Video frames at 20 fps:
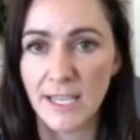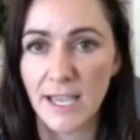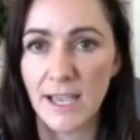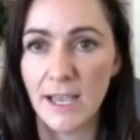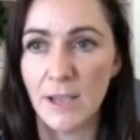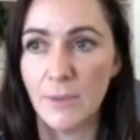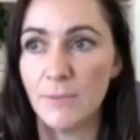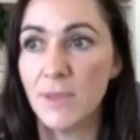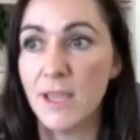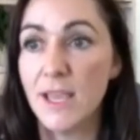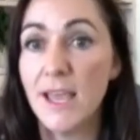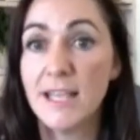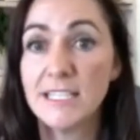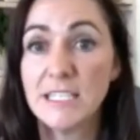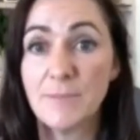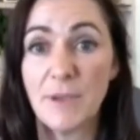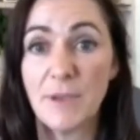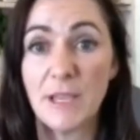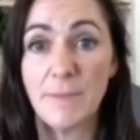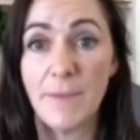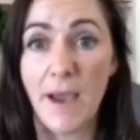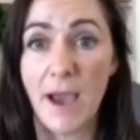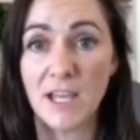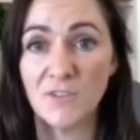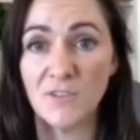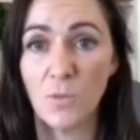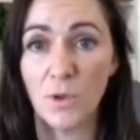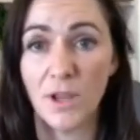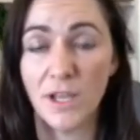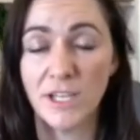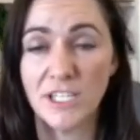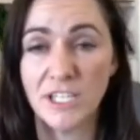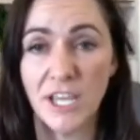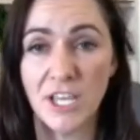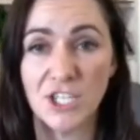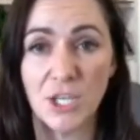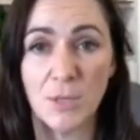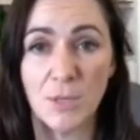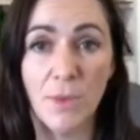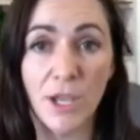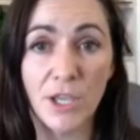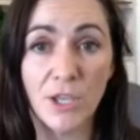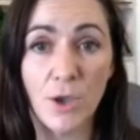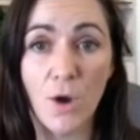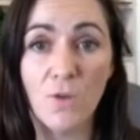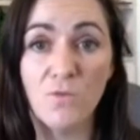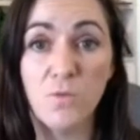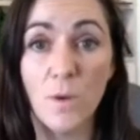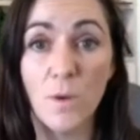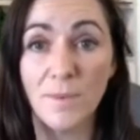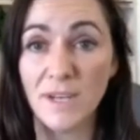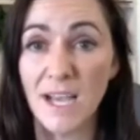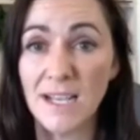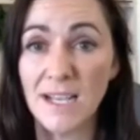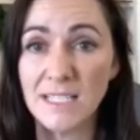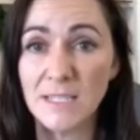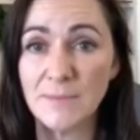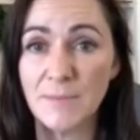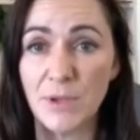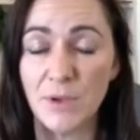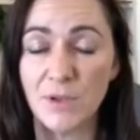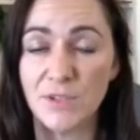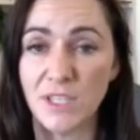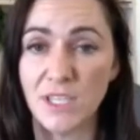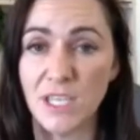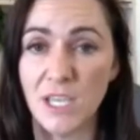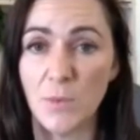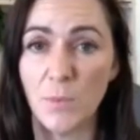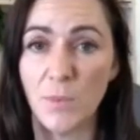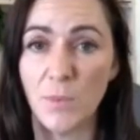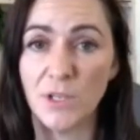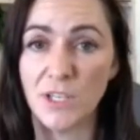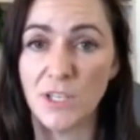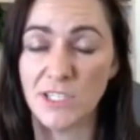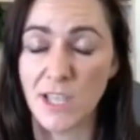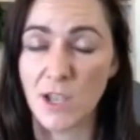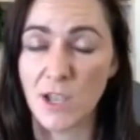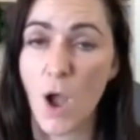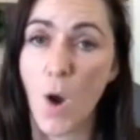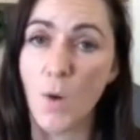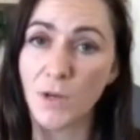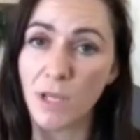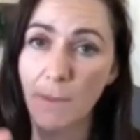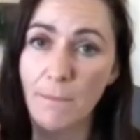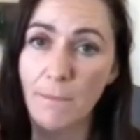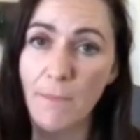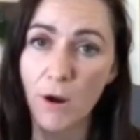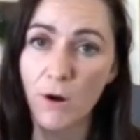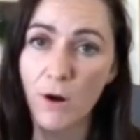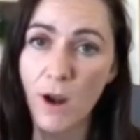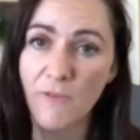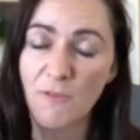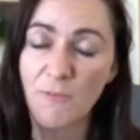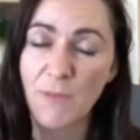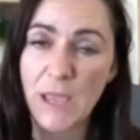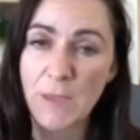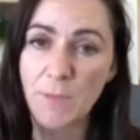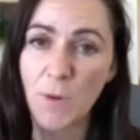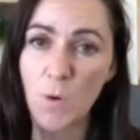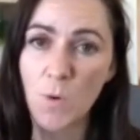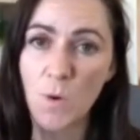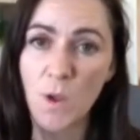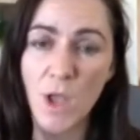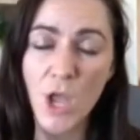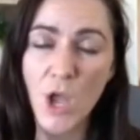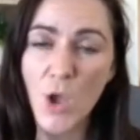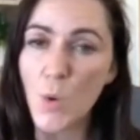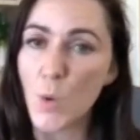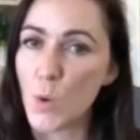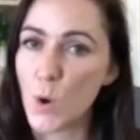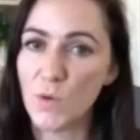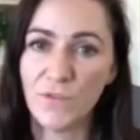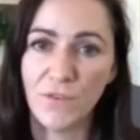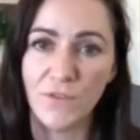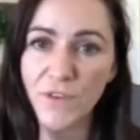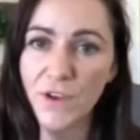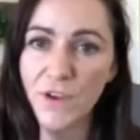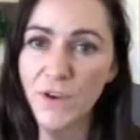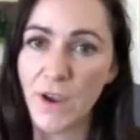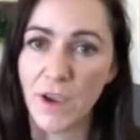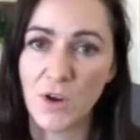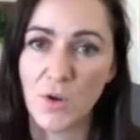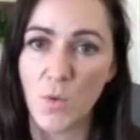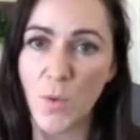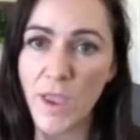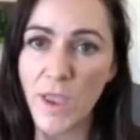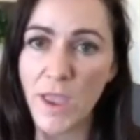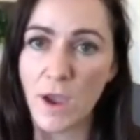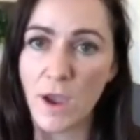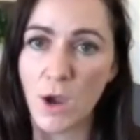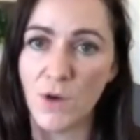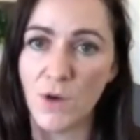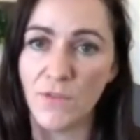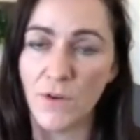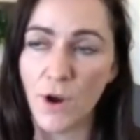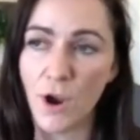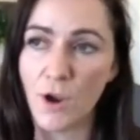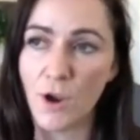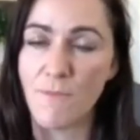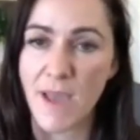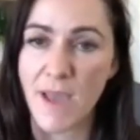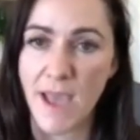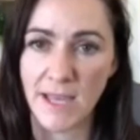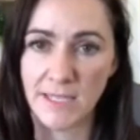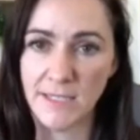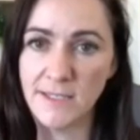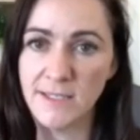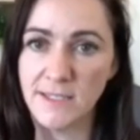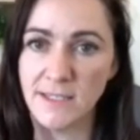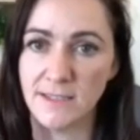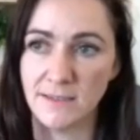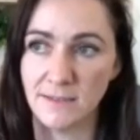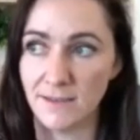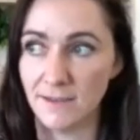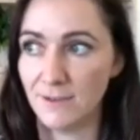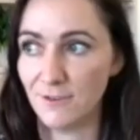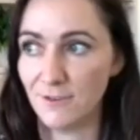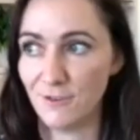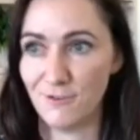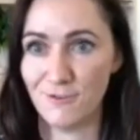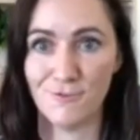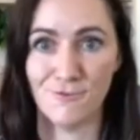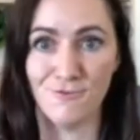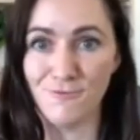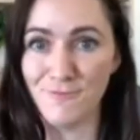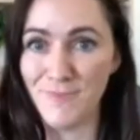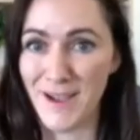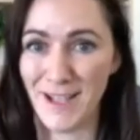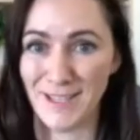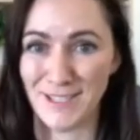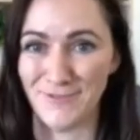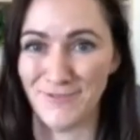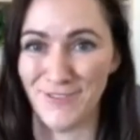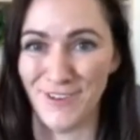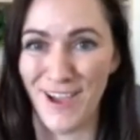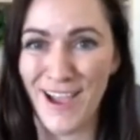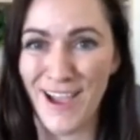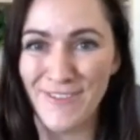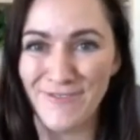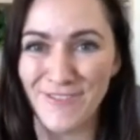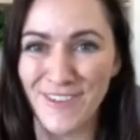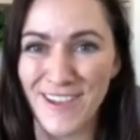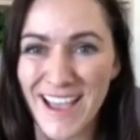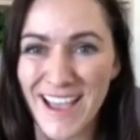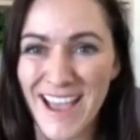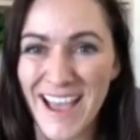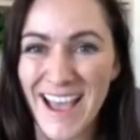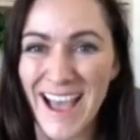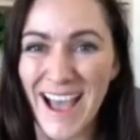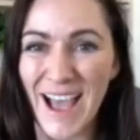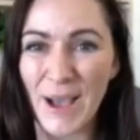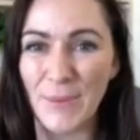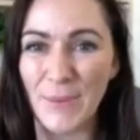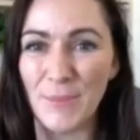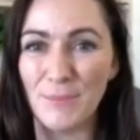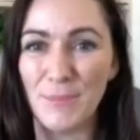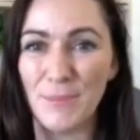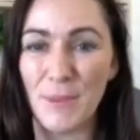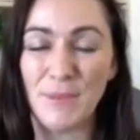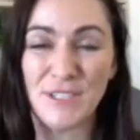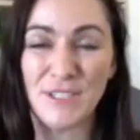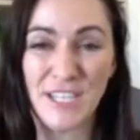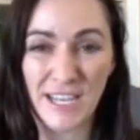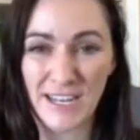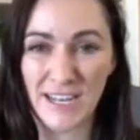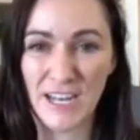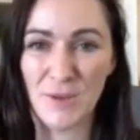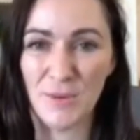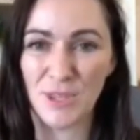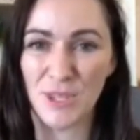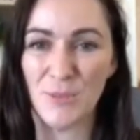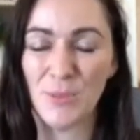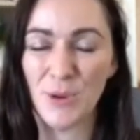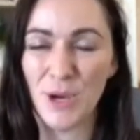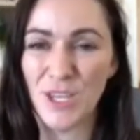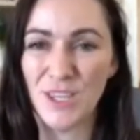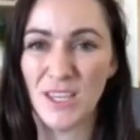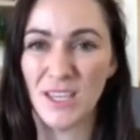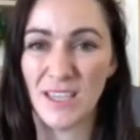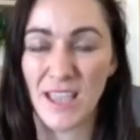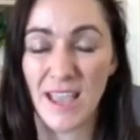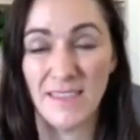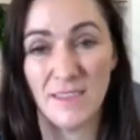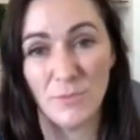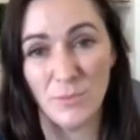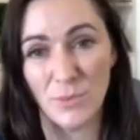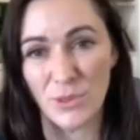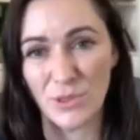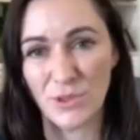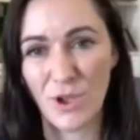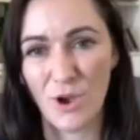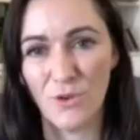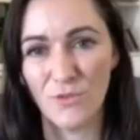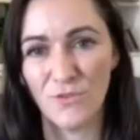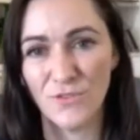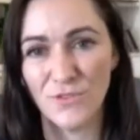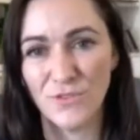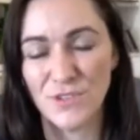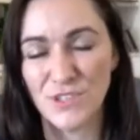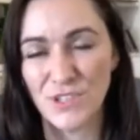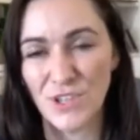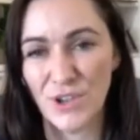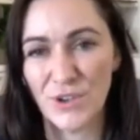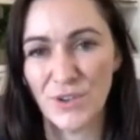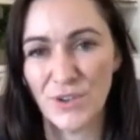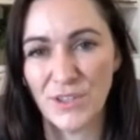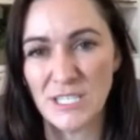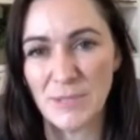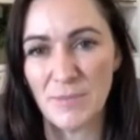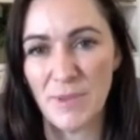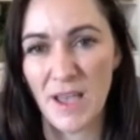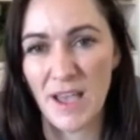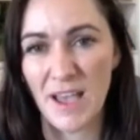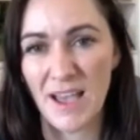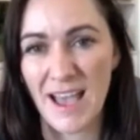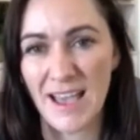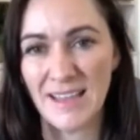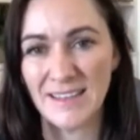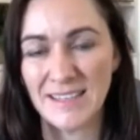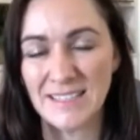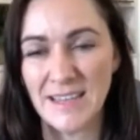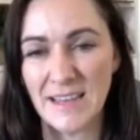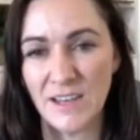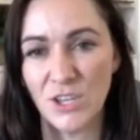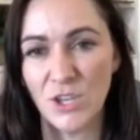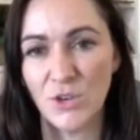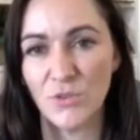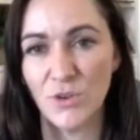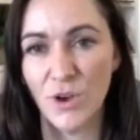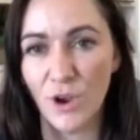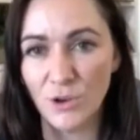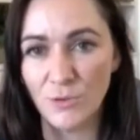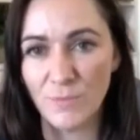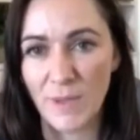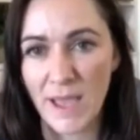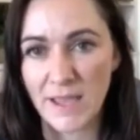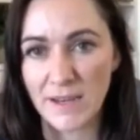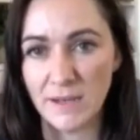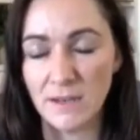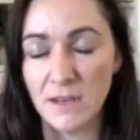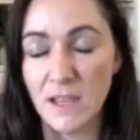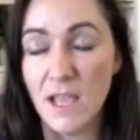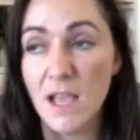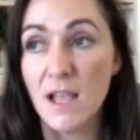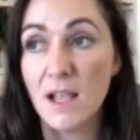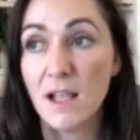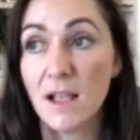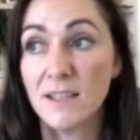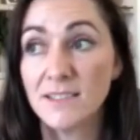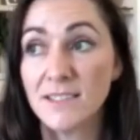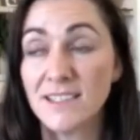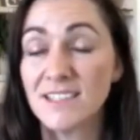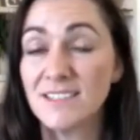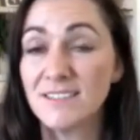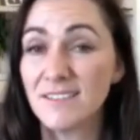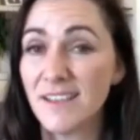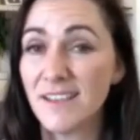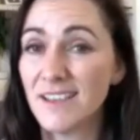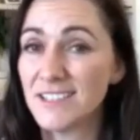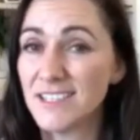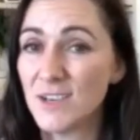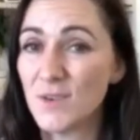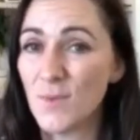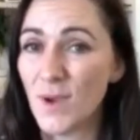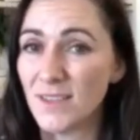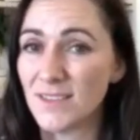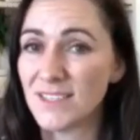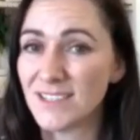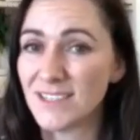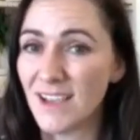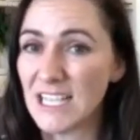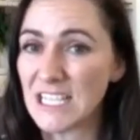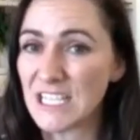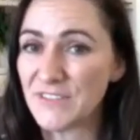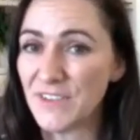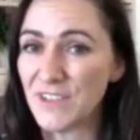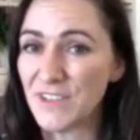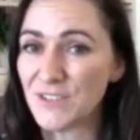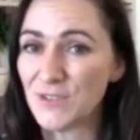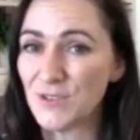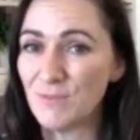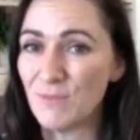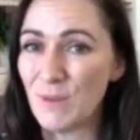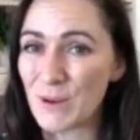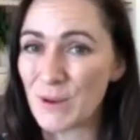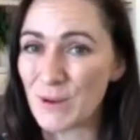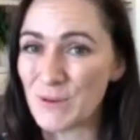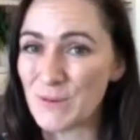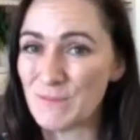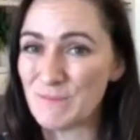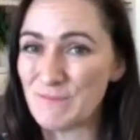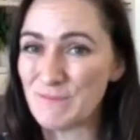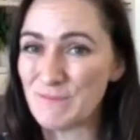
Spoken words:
It's a big part of what I teach in my golf webinars, because again, we just like holding a mirror up to people. We're often very unaware of our own patterns in all parts of life, but particularly with the breathing and then with golf. So it's about understanding your own pattern, because it's not actually a one size fits all model.